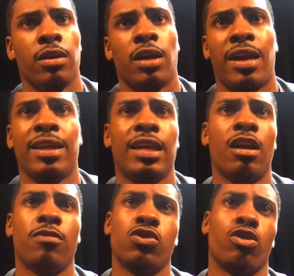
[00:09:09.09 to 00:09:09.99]
I didn't get
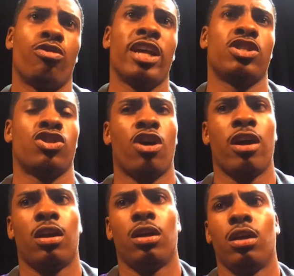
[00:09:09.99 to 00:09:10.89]
off to a great start.
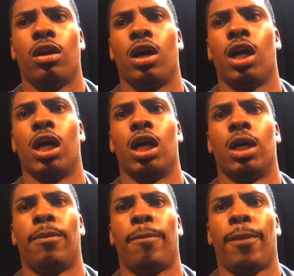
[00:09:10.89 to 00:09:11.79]
I
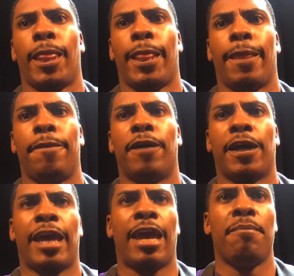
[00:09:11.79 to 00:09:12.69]

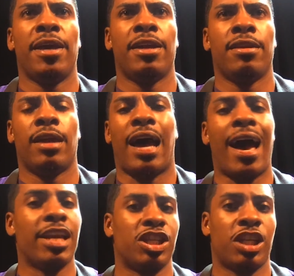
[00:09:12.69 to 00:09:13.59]
came in
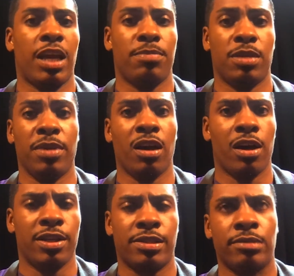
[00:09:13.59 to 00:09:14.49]
out of shape, to be
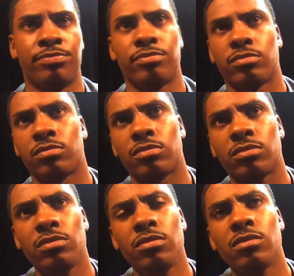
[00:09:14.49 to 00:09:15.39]
honest.
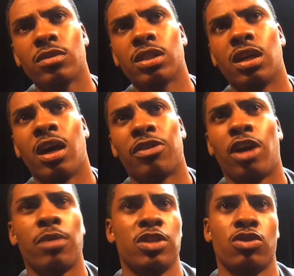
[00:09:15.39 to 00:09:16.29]
I thought I
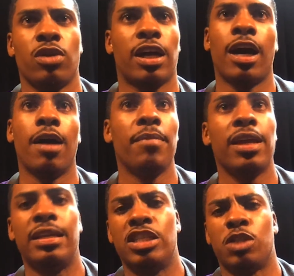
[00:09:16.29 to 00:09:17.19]
was just going to come in
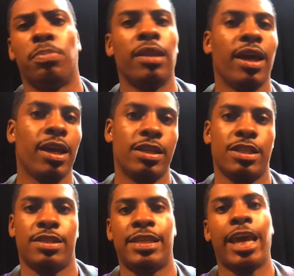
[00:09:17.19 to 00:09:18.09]
and just play and
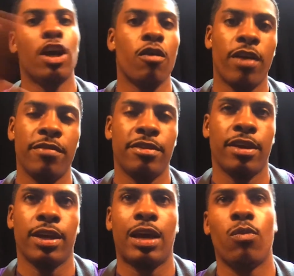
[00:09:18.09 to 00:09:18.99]
just take over
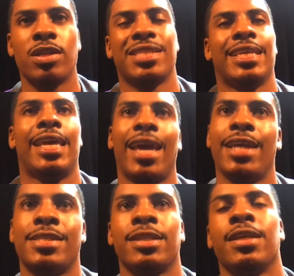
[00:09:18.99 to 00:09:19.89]
everything. That wasn't the case.